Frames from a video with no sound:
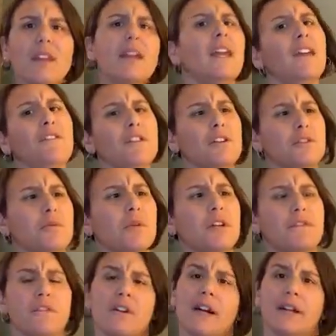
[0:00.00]
If you're a
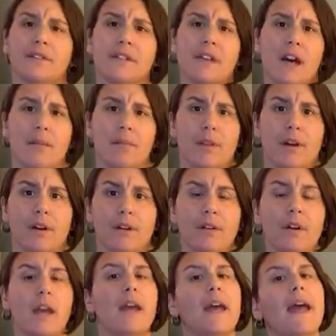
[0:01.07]
24-ounce cup though,
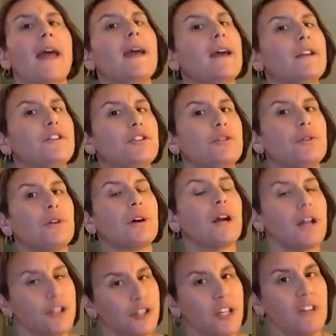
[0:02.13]
and your
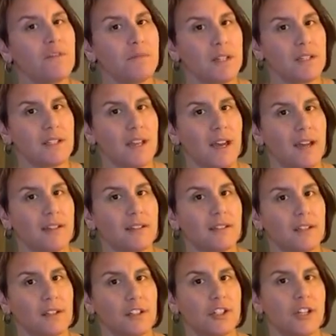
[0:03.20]
achievement test
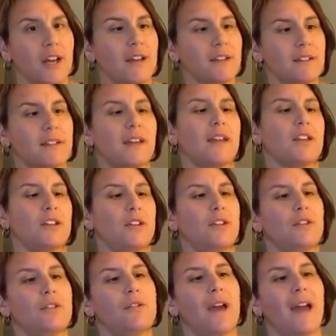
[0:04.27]
suggests that
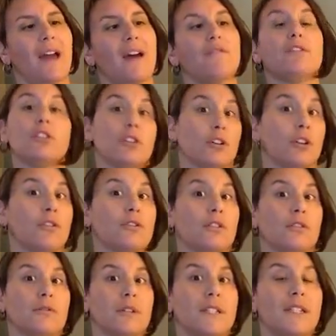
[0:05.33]
you have learned
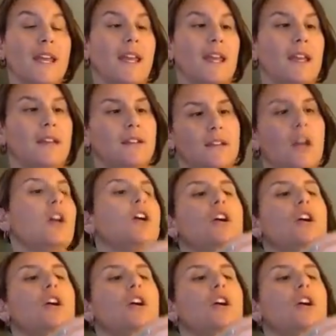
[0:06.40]
or retained